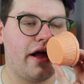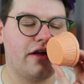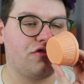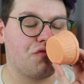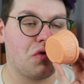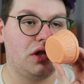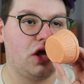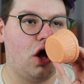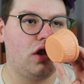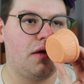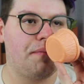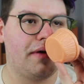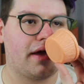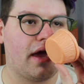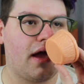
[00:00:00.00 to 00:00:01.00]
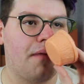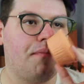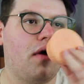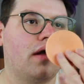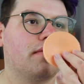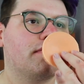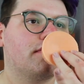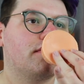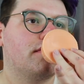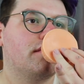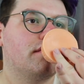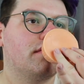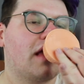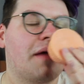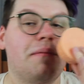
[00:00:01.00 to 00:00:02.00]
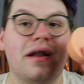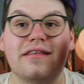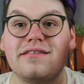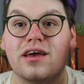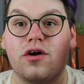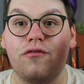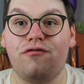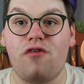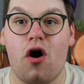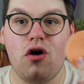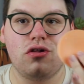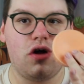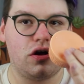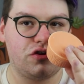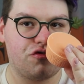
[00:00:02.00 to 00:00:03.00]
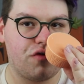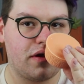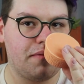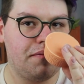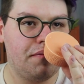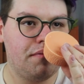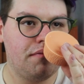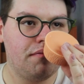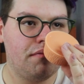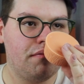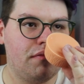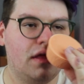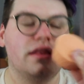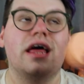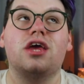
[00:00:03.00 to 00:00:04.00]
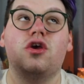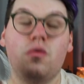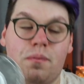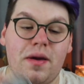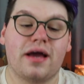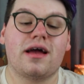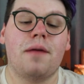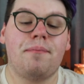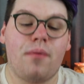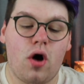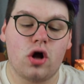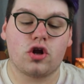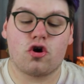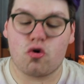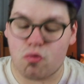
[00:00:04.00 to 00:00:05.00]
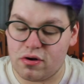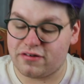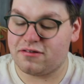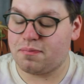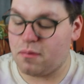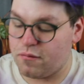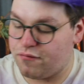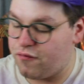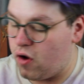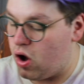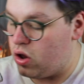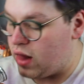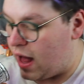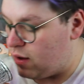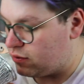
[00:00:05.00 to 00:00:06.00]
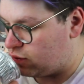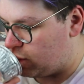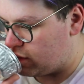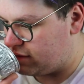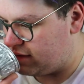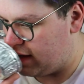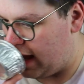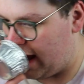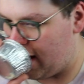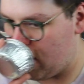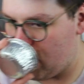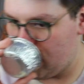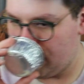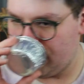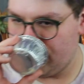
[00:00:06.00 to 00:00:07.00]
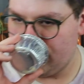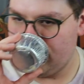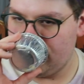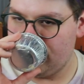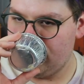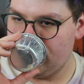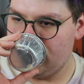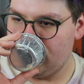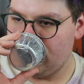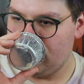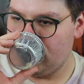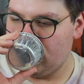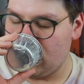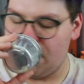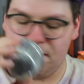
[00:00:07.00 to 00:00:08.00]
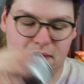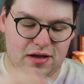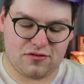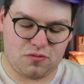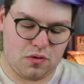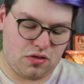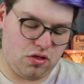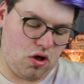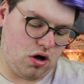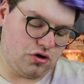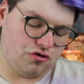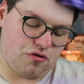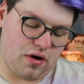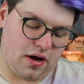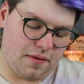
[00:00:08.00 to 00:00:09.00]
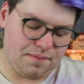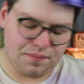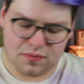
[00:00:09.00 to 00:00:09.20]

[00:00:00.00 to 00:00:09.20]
That's really all I'm picking up on. But it's like fall laundry. Like you pick up on crisp fall outdoorsy air mixed with laundry.